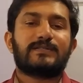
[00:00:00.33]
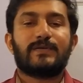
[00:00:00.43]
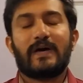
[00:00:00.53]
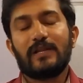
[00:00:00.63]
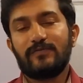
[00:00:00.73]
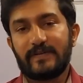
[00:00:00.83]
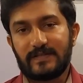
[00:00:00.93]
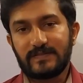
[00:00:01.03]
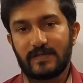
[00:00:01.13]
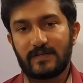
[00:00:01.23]
So hello
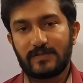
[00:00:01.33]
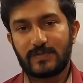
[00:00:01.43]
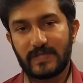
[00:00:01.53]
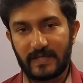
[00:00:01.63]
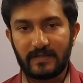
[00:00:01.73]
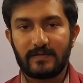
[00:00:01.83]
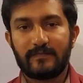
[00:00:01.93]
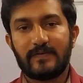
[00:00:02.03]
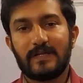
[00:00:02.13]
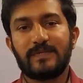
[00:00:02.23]
friends, today
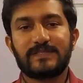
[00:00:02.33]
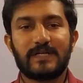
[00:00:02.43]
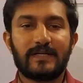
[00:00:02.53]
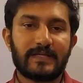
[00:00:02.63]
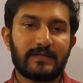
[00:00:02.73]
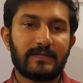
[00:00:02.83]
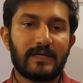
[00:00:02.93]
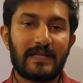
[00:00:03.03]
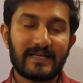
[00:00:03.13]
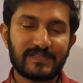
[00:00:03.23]
we will be starting
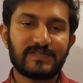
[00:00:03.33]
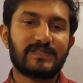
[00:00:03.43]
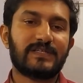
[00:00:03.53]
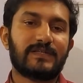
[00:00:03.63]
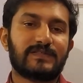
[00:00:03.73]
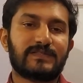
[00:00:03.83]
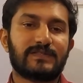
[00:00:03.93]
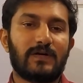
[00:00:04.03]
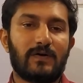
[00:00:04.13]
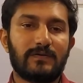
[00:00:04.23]
a lecture series
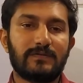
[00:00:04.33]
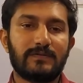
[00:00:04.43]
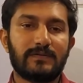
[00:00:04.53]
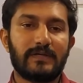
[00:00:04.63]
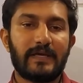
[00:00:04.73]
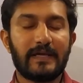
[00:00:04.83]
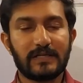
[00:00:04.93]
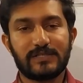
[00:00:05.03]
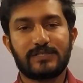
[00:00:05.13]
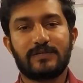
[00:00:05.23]
on
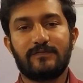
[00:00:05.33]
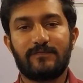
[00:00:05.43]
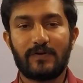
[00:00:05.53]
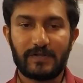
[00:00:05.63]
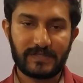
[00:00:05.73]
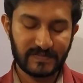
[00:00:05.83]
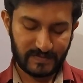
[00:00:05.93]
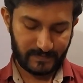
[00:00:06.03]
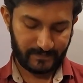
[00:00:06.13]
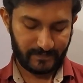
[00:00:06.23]
English
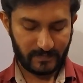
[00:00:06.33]
phonetics.